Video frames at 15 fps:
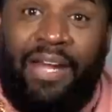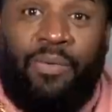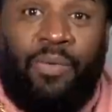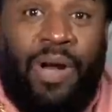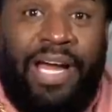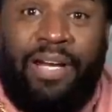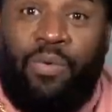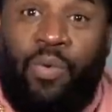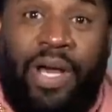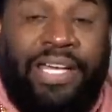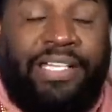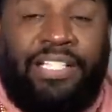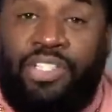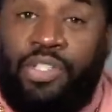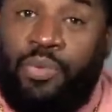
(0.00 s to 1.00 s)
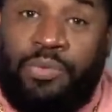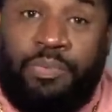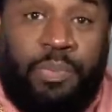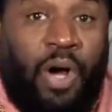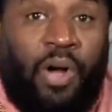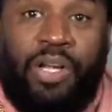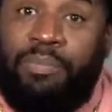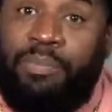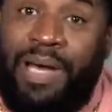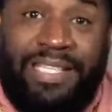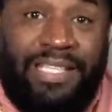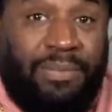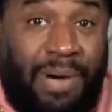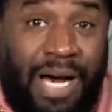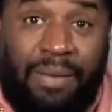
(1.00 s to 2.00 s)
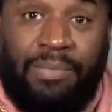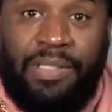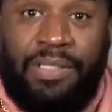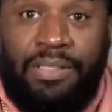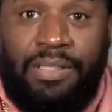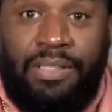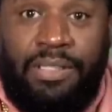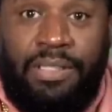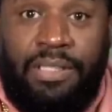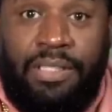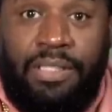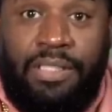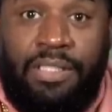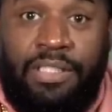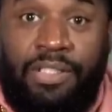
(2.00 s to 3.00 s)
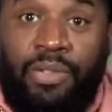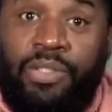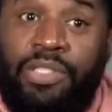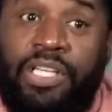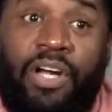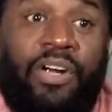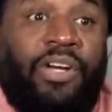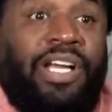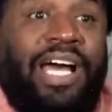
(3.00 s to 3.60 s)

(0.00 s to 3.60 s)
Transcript: a man right away because you was brought up by your mama. You